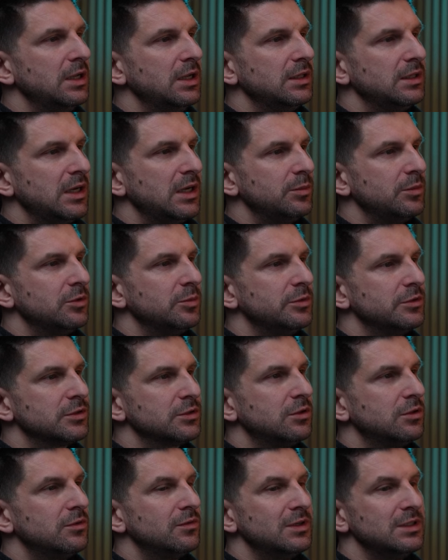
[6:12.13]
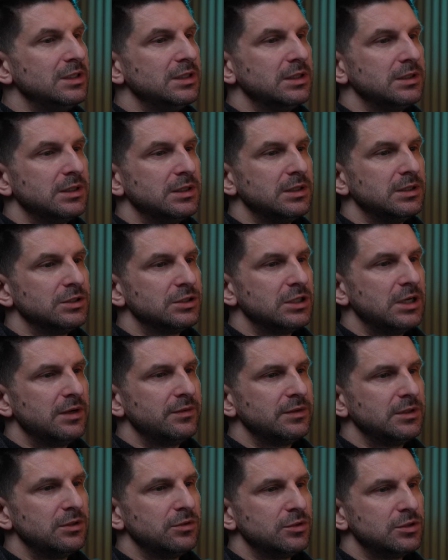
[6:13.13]
You must definitely select the
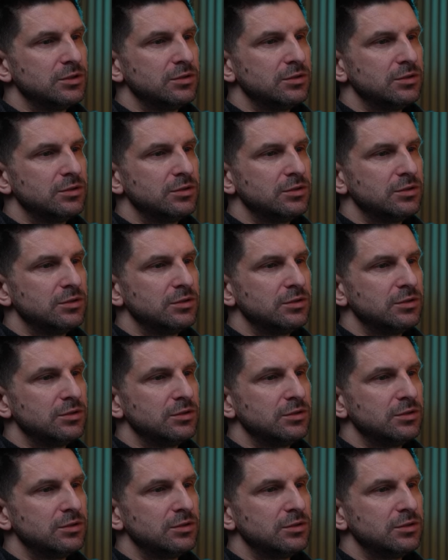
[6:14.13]
landscape,